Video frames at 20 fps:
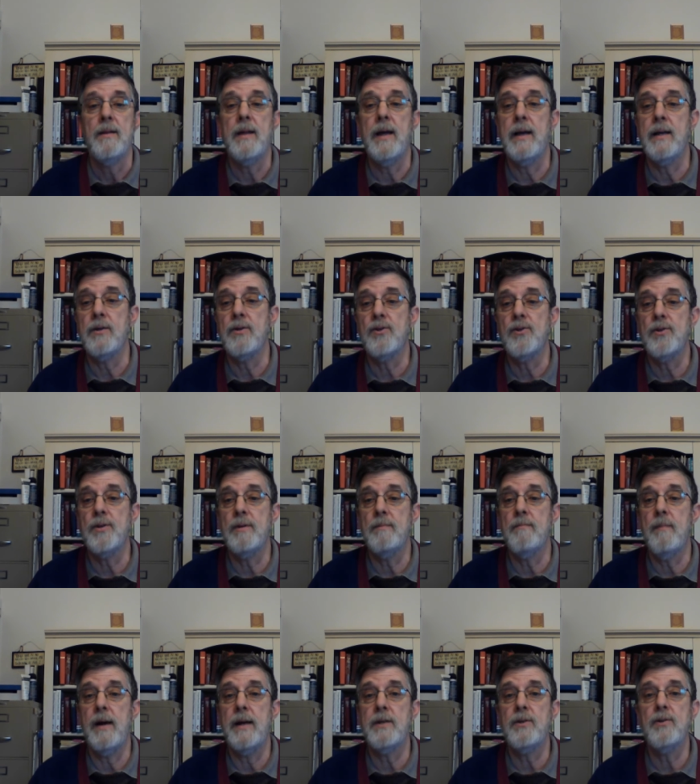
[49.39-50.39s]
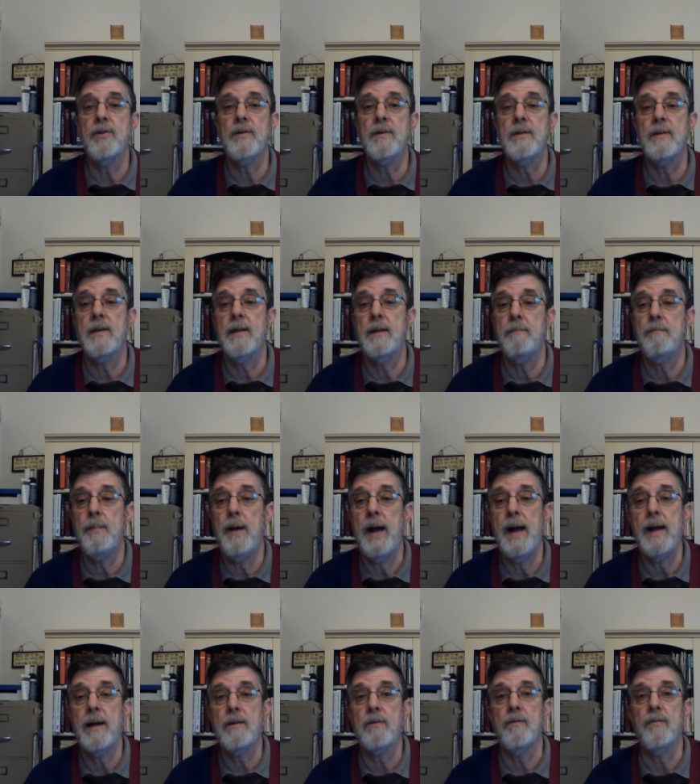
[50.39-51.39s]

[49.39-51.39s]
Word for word: that she might just get back